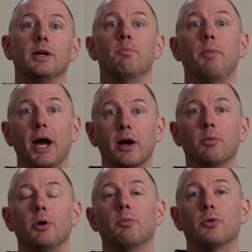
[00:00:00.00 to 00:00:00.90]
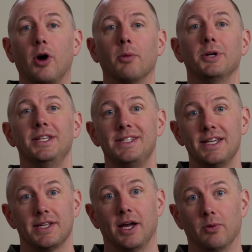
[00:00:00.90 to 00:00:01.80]
comparable property
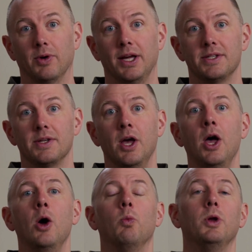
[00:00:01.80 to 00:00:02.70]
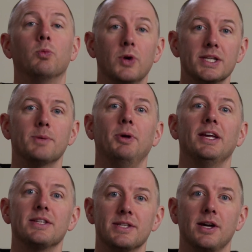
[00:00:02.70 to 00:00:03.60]
discount rates, we risk
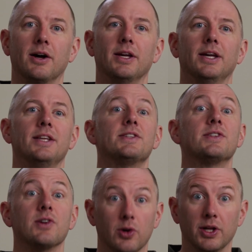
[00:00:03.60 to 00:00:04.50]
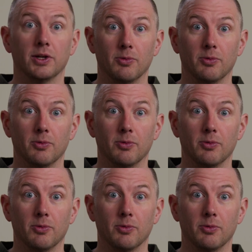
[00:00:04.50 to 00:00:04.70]
being stuck in circular